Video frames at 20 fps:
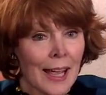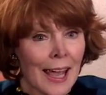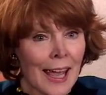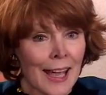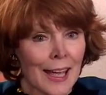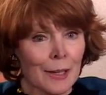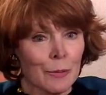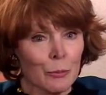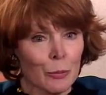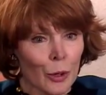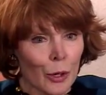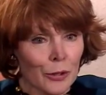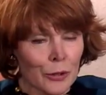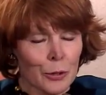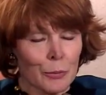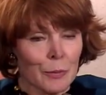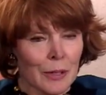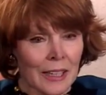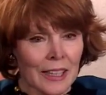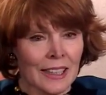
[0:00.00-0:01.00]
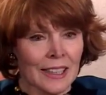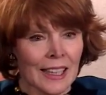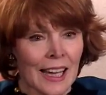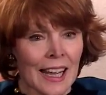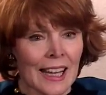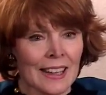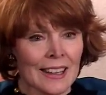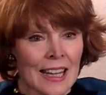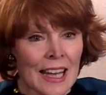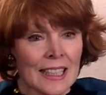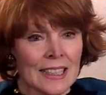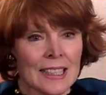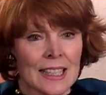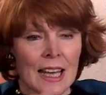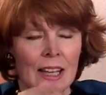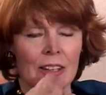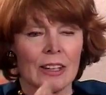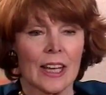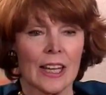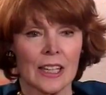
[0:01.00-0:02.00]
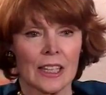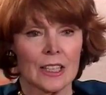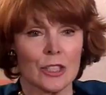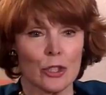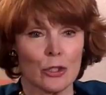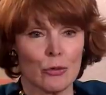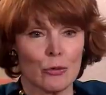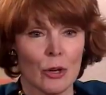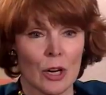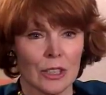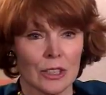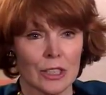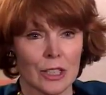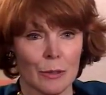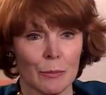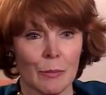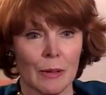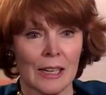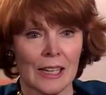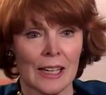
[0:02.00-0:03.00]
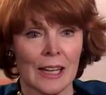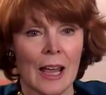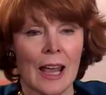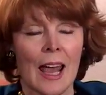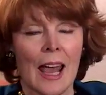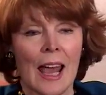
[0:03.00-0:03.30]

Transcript: and brought them in, and that's how they constructed me.